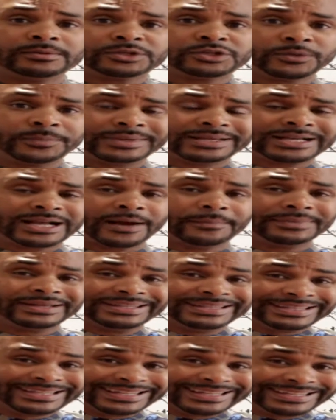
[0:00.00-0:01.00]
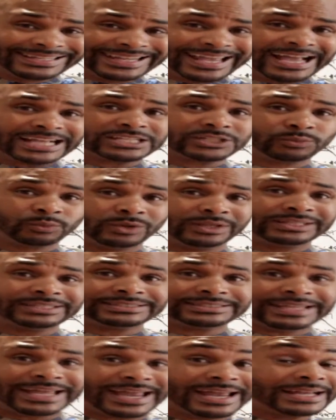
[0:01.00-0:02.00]
to becoming the next real
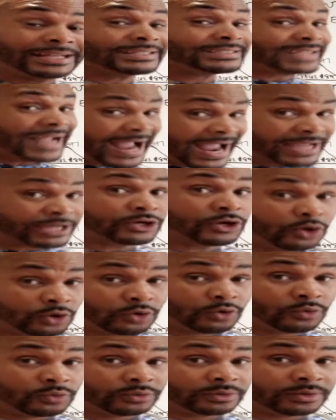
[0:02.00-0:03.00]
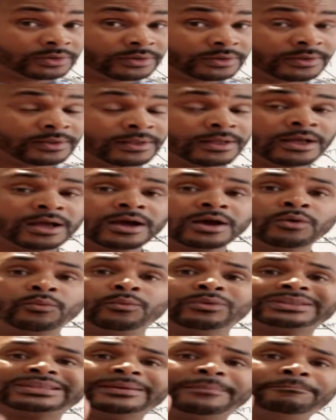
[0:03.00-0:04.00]
estate tycoon
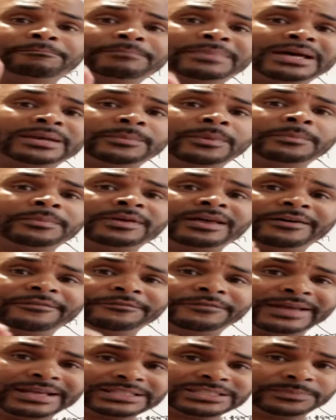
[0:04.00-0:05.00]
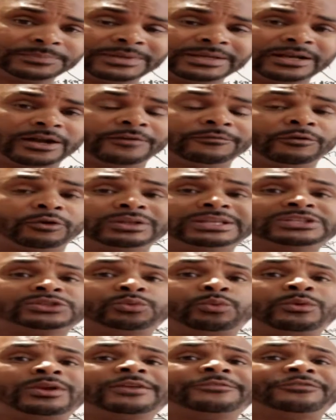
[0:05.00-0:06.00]
with the minimum investment of only
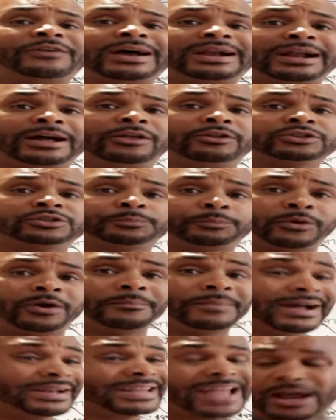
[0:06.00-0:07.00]
$25 per month.